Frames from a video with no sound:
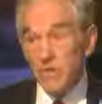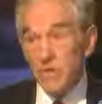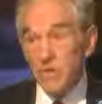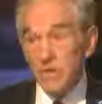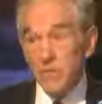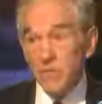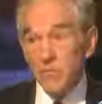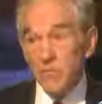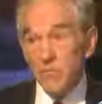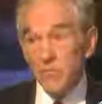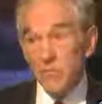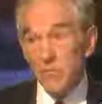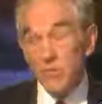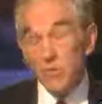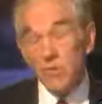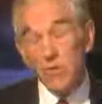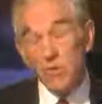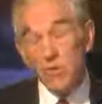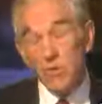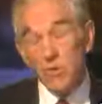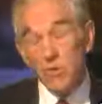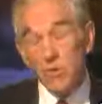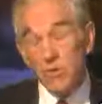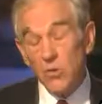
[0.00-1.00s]
But
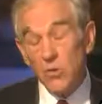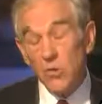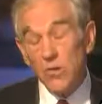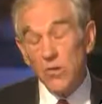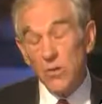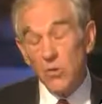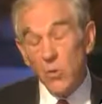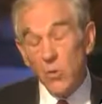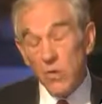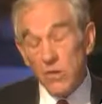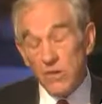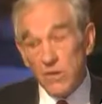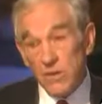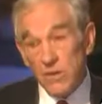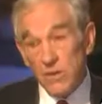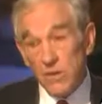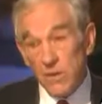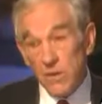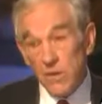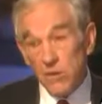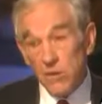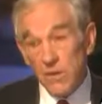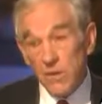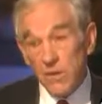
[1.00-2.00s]
the
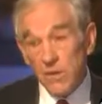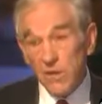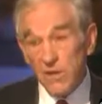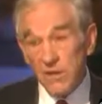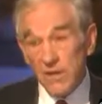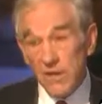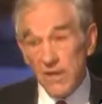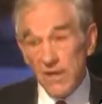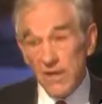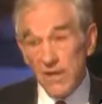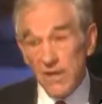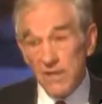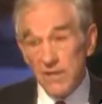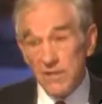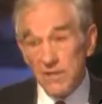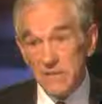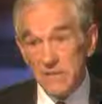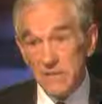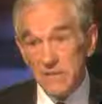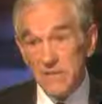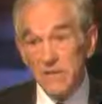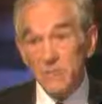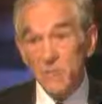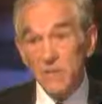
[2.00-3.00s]
question that we ought to
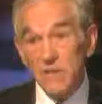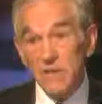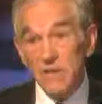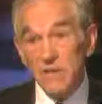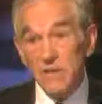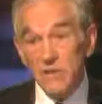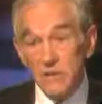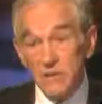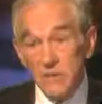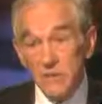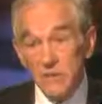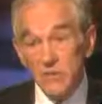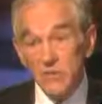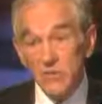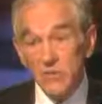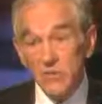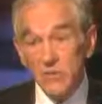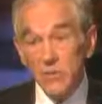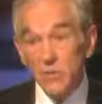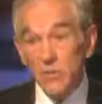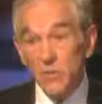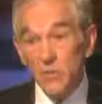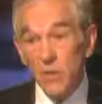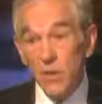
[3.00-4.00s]
ask is, if we continue
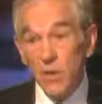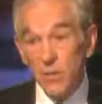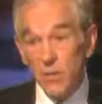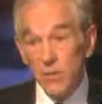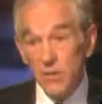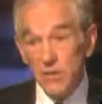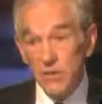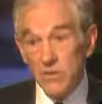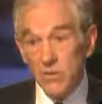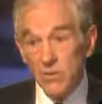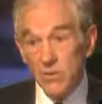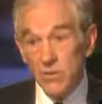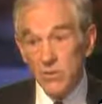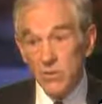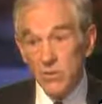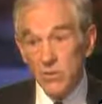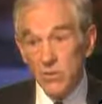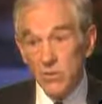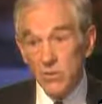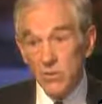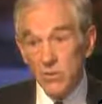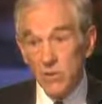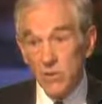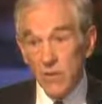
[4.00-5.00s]
to do what we
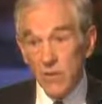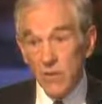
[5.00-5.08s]
do,